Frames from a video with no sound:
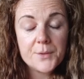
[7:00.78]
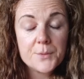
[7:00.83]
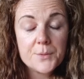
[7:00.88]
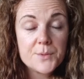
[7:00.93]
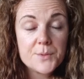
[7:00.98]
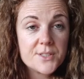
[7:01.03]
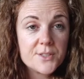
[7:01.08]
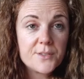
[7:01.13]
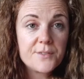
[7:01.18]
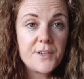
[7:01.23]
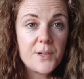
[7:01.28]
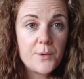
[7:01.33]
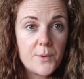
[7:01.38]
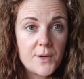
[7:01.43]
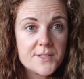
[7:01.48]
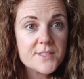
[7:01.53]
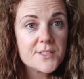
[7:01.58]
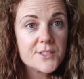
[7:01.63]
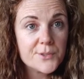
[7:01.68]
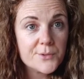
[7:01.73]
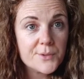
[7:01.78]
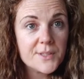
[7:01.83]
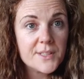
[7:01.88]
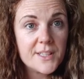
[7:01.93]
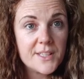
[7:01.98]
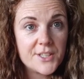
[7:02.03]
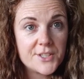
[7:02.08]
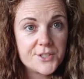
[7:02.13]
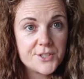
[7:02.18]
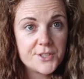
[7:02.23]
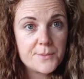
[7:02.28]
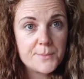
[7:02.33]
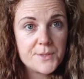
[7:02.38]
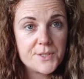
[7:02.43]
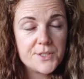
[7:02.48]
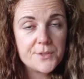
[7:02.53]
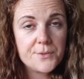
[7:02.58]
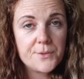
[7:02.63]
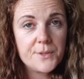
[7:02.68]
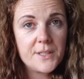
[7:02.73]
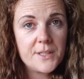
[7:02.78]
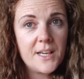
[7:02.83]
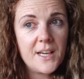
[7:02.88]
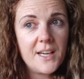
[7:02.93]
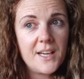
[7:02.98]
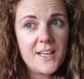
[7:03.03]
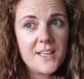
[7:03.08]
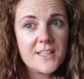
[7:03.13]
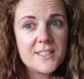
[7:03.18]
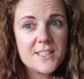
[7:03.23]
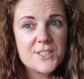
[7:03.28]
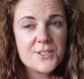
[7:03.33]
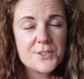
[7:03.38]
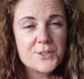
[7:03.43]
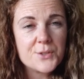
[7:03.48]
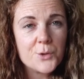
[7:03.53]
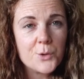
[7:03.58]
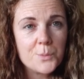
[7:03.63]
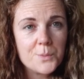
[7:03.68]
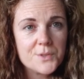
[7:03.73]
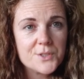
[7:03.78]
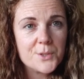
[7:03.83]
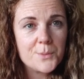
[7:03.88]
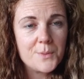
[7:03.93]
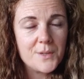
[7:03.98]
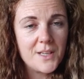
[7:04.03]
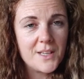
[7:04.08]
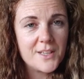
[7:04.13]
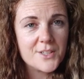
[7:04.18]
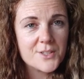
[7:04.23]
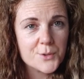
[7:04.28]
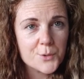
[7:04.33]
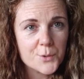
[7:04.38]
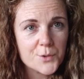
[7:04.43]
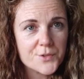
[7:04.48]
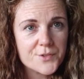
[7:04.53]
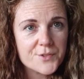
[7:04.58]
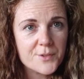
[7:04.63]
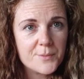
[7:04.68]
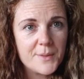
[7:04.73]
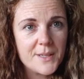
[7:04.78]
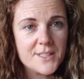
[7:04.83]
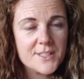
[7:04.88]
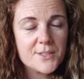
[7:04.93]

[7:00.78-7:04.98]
was stuff I wasn't doing that I should have been doing, and it just opened up a lot of doors for me.